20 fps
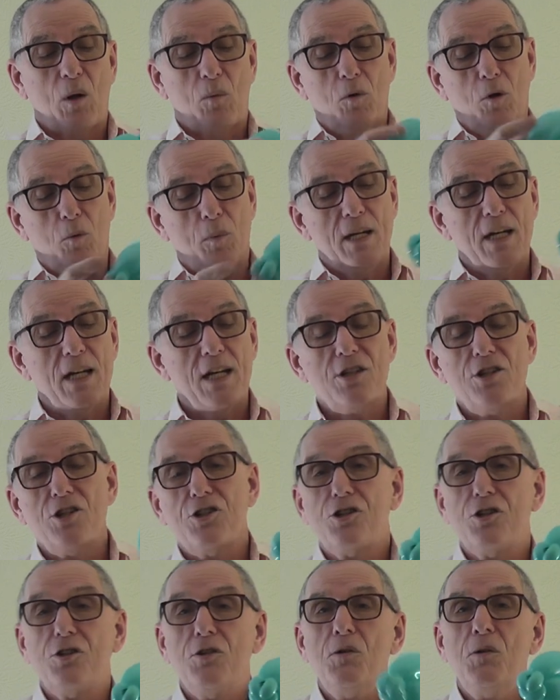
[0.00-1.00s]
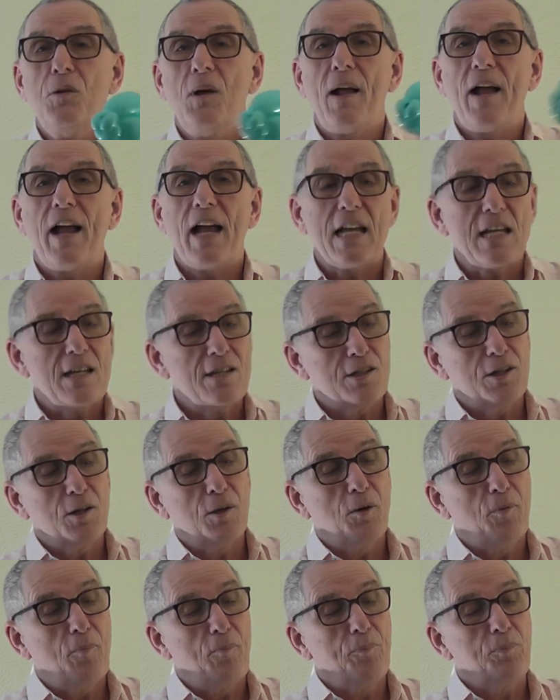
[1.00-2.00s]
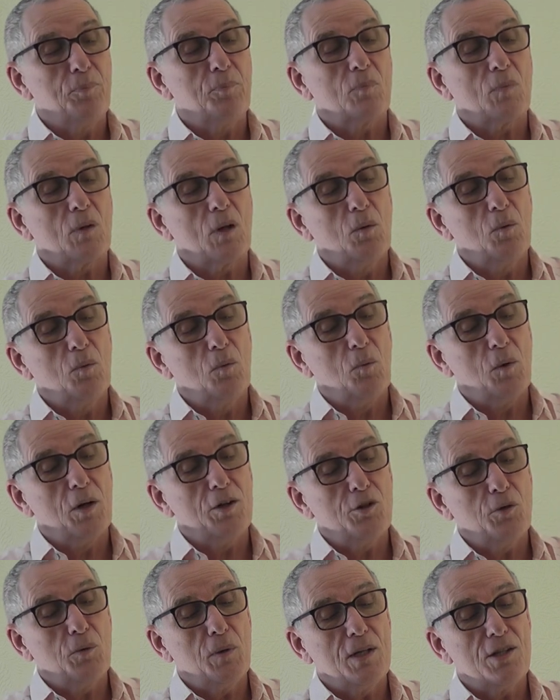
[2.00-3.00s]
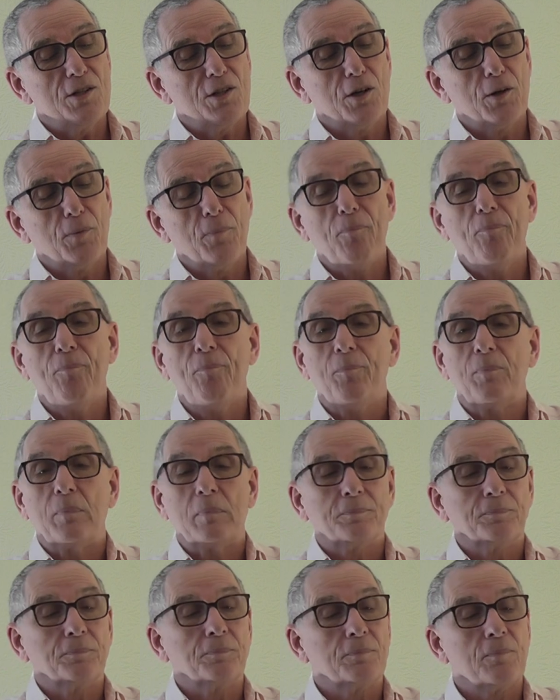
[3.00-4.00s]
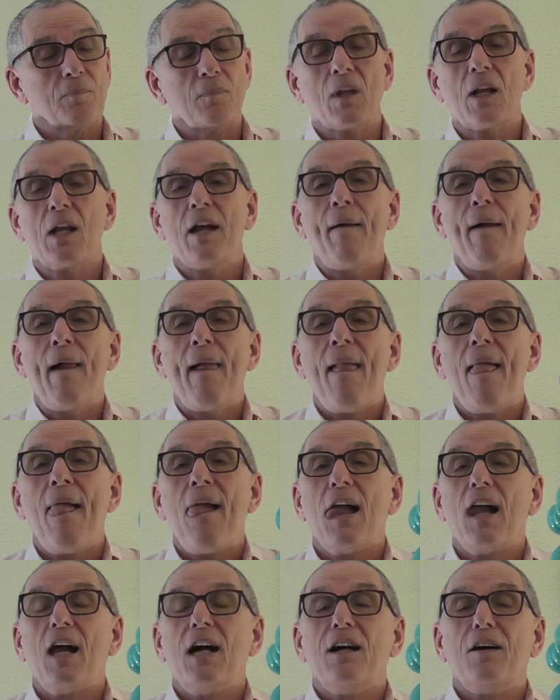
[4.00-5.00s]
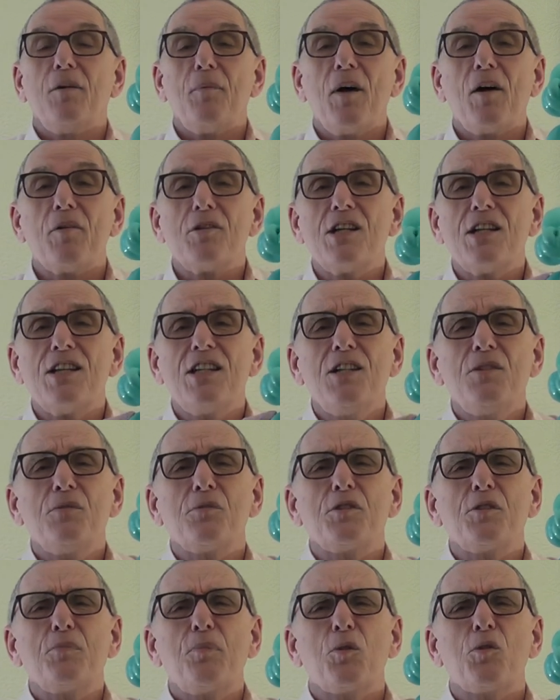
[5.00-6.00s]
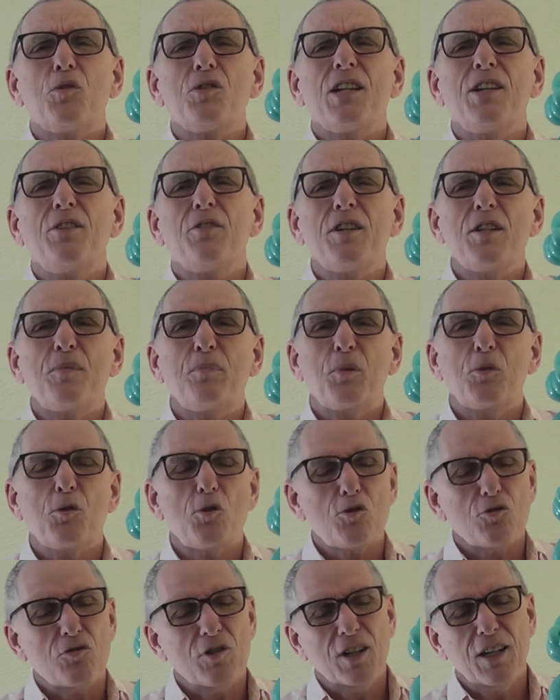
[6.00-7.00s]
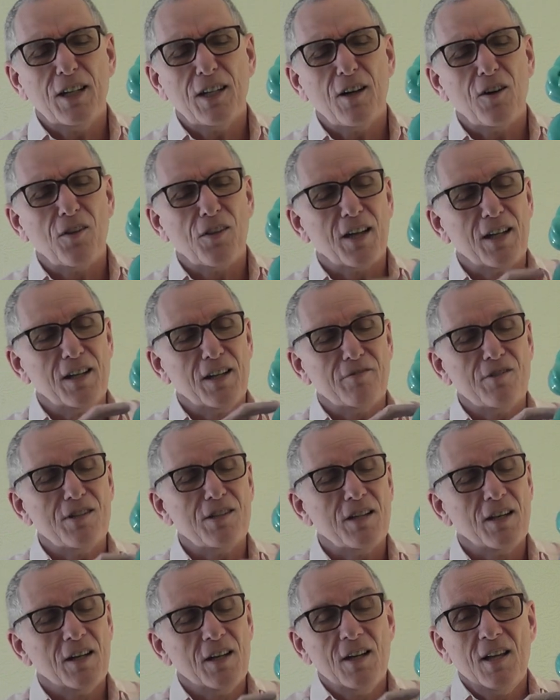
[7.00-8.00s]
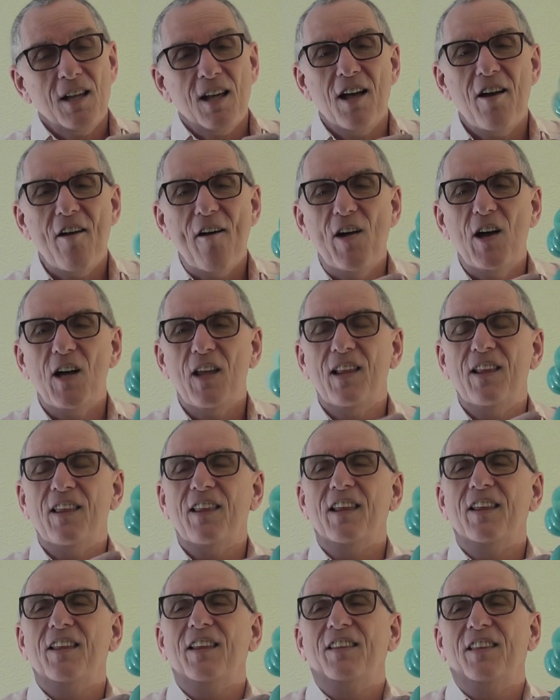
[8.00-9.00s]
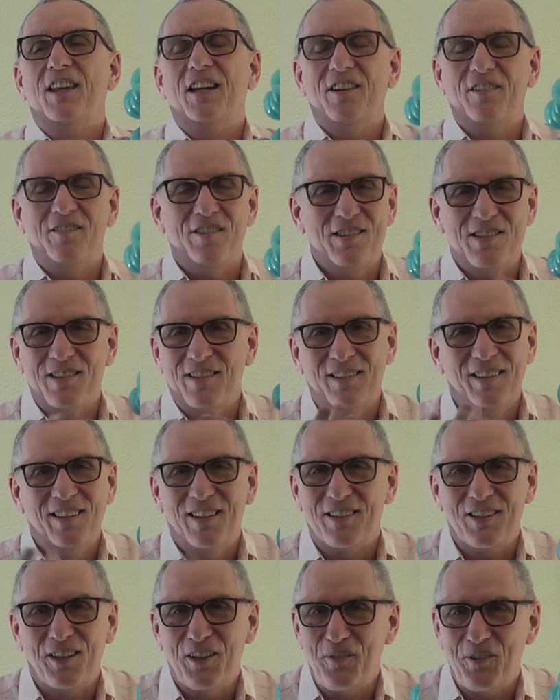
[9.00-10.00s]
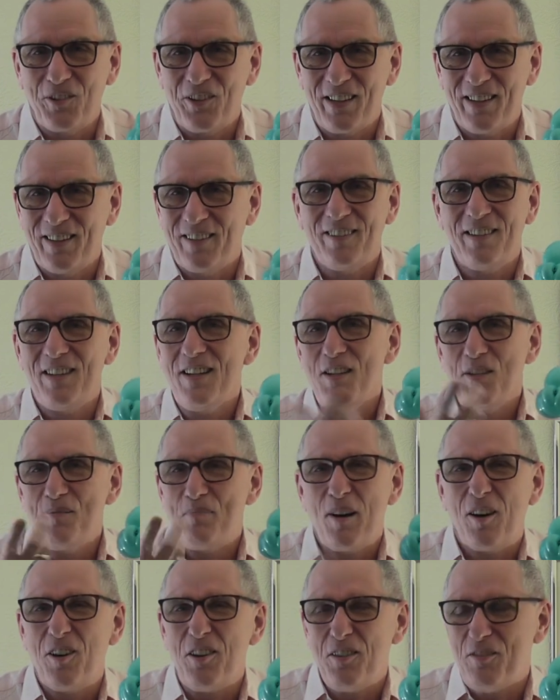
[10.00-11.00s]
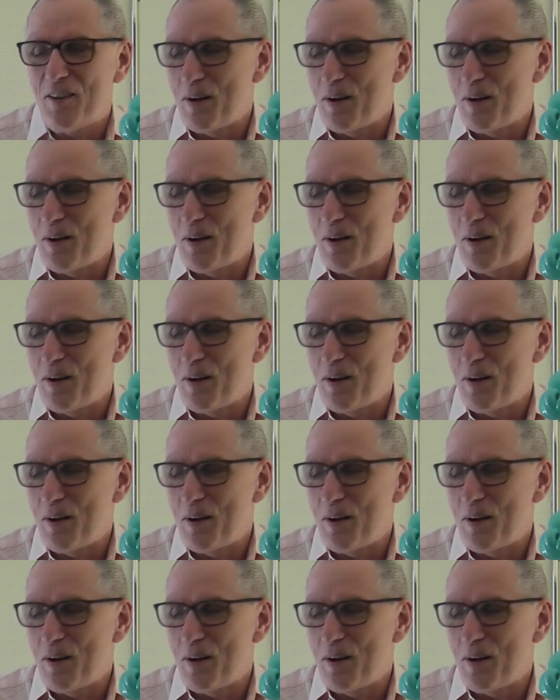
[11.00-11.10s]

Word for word: What we need to do is, um, we'll do is, um, um, I said these are his paws, they're not his paws really, are they? They're his, they're his, I don't know what they are, it's part of the